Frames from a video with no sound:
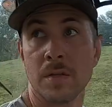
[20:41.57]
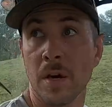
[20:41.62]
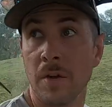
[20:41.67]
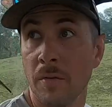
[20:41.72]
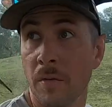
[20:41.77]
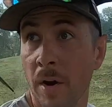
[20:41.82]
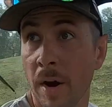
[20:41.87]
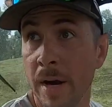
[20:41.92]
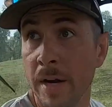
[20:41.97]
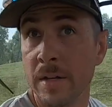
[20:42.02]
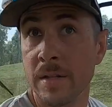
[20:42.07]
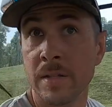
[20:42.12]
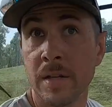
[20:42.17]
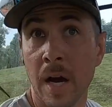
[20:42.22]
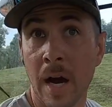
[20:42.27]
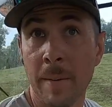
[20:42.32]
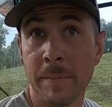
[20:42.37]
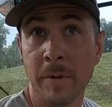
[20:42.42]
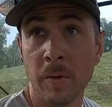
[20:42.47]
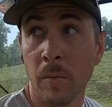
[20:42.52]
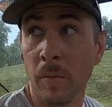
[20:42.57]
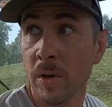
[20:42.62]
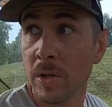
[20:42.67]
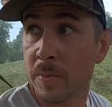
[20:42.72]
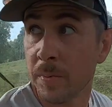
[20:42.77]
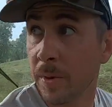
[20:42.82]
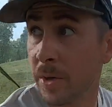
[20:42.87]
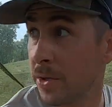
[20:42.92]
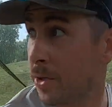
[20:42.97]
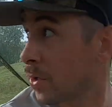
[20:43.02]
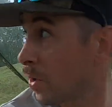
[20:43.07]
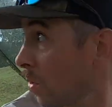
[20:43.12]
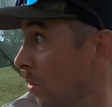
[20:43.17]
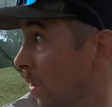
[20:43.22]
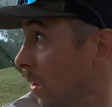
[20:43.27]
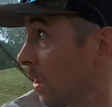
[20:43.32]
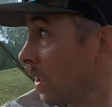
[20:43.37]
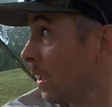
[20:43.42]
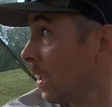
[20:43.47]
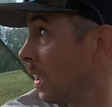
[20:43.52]
So the rain stopped. It was pretty
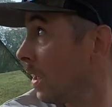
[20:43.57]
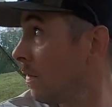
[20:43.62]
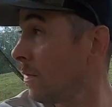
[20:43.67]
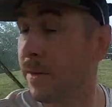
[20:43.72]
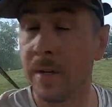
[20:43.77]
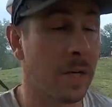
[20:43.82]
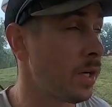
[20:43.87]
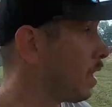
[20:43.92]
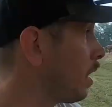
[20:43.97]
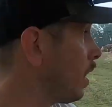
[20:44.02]
short-lived.